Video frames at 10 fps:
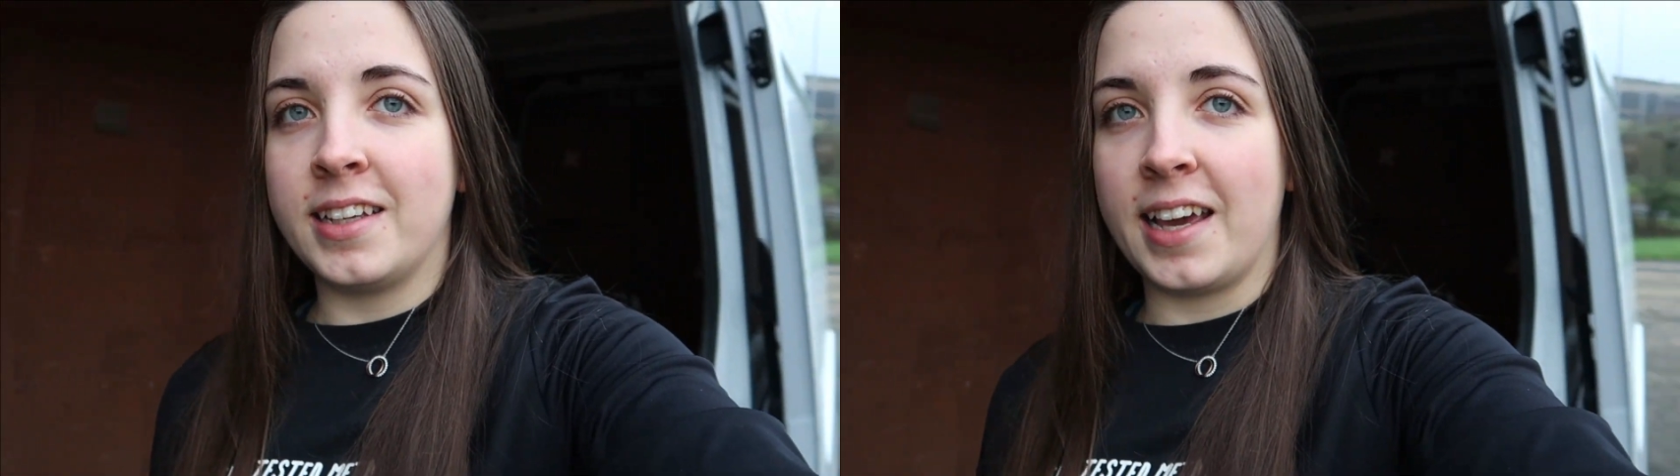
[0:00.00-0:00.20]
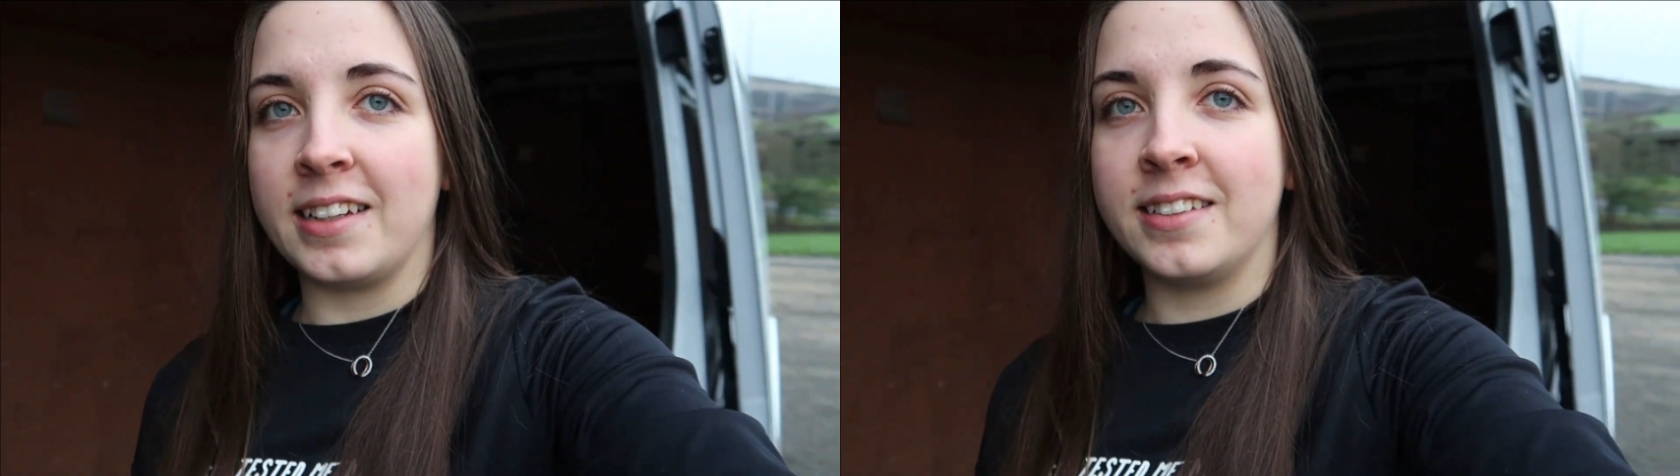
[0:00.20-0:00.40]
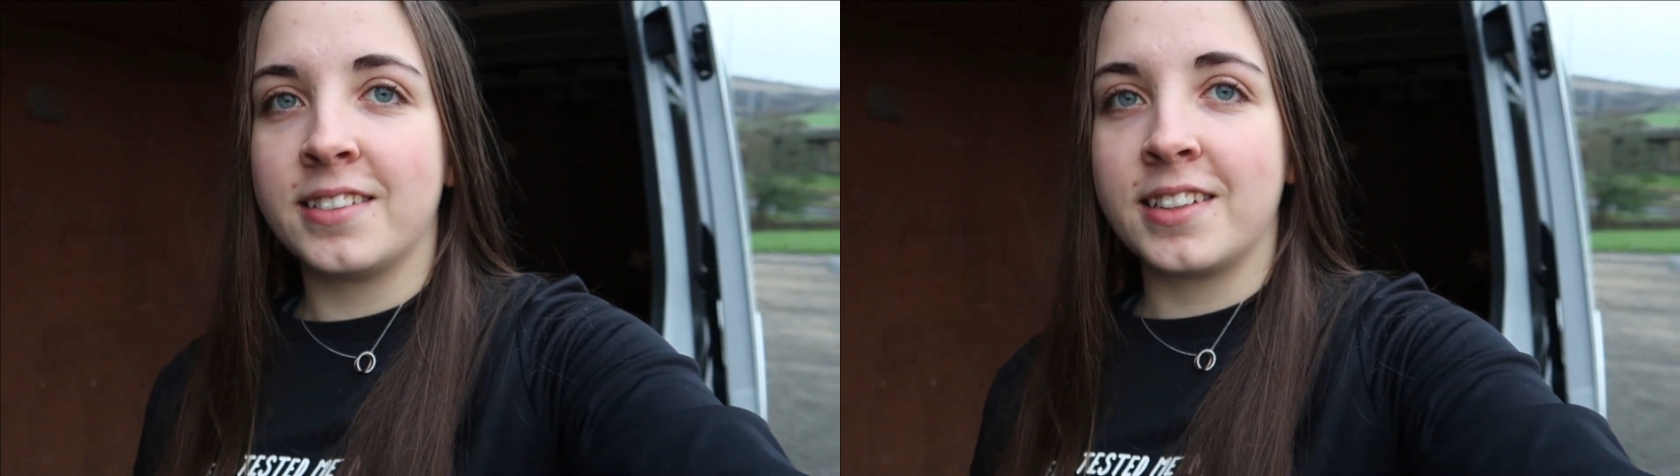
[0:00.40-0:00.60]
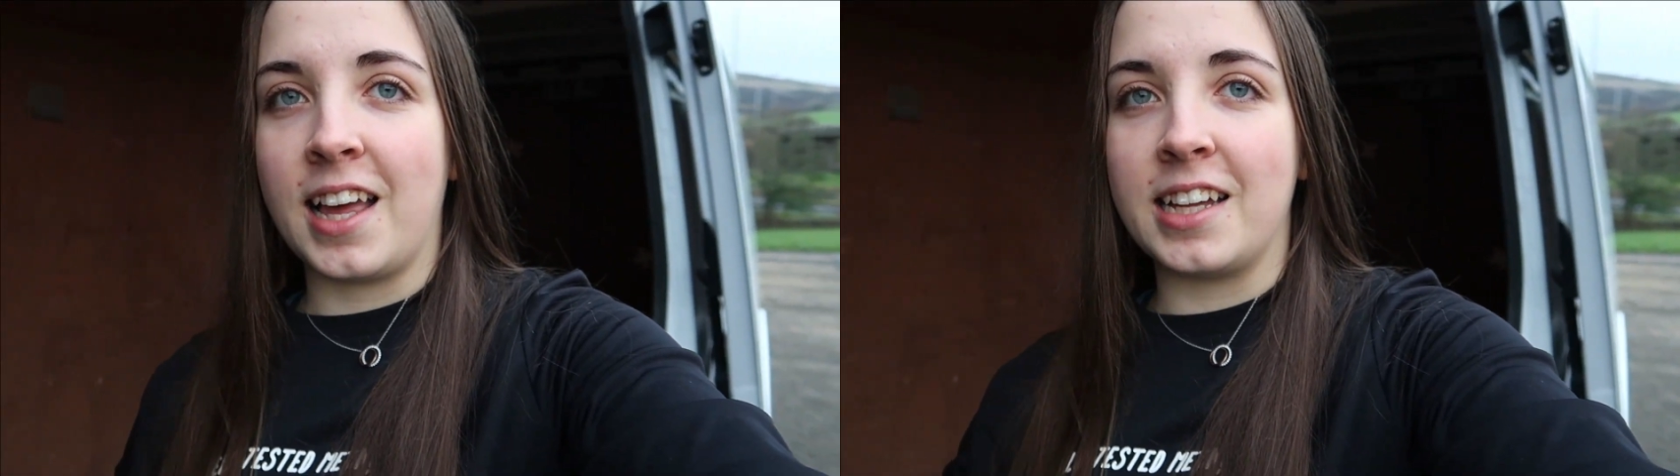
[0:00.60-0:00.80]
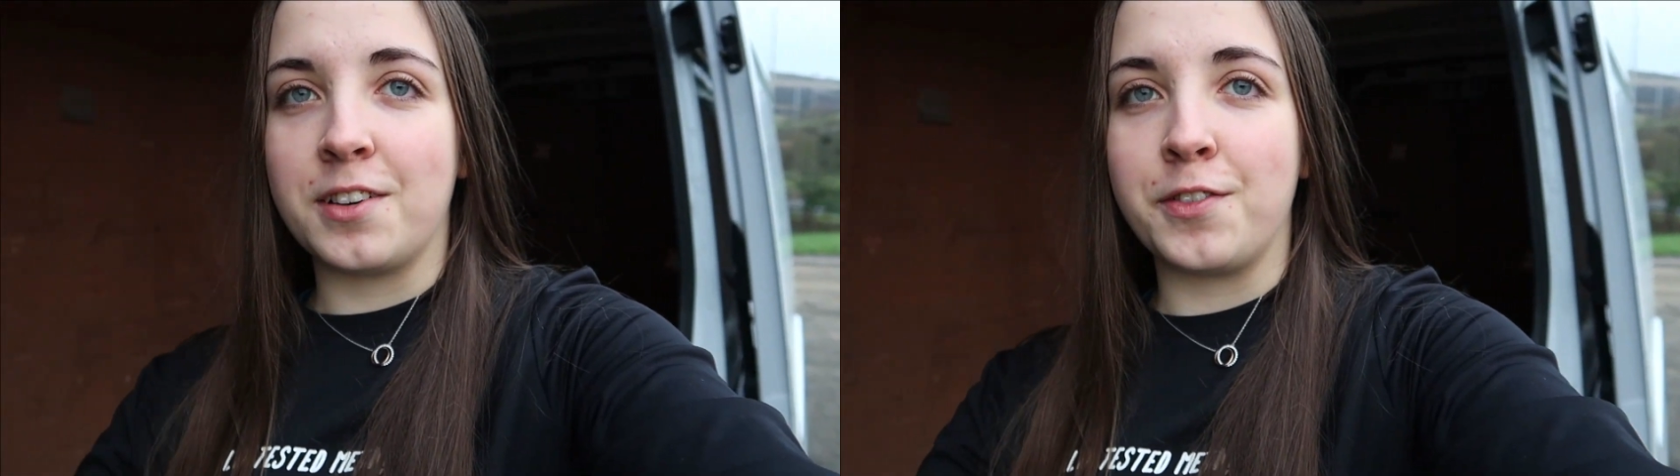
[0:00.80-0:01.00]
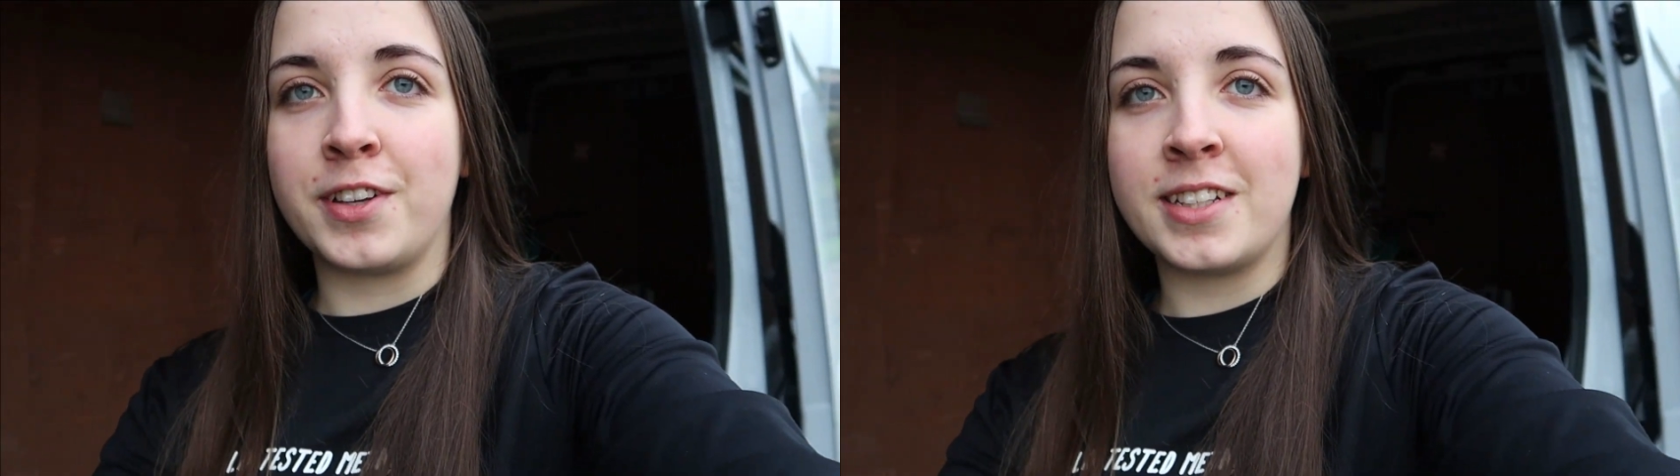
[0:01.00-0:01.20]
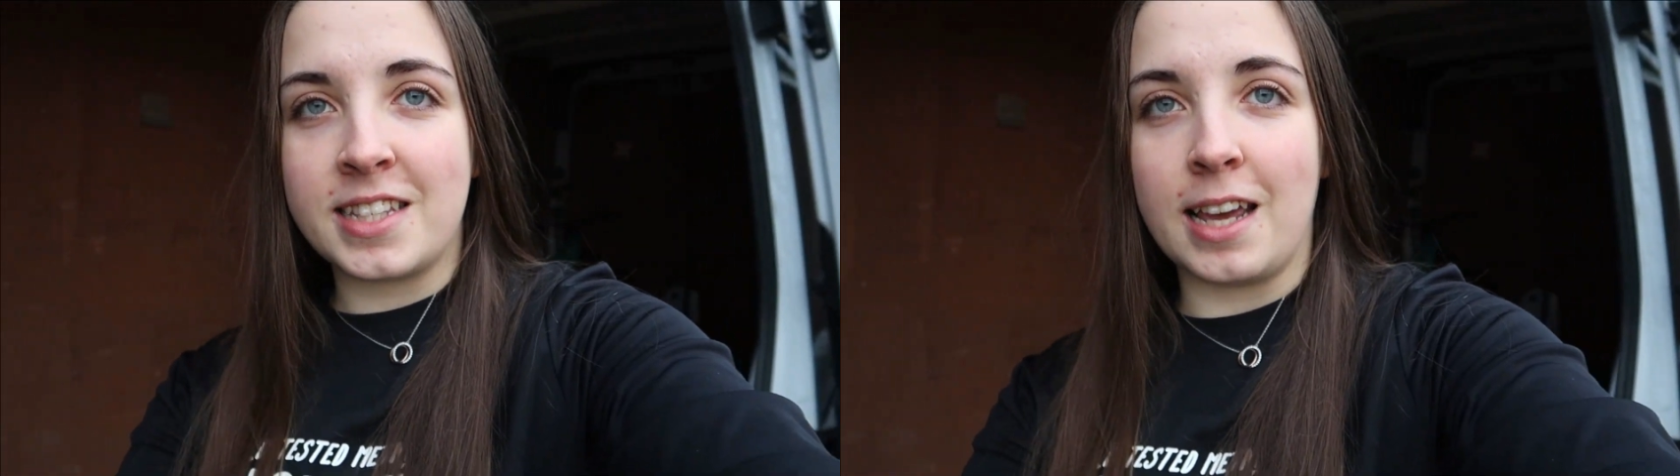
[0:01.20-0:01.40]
yeah, glad I've